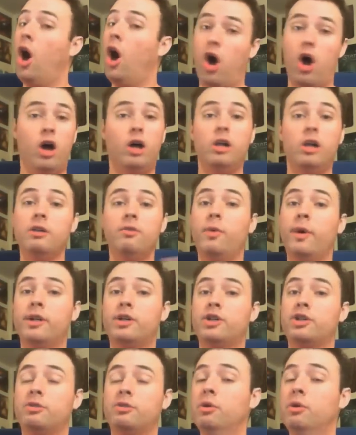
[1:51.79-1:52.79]
all of
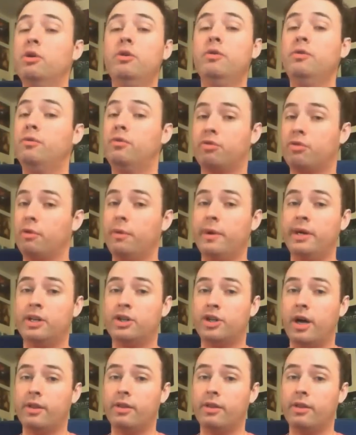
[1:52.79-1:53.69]
which moved through each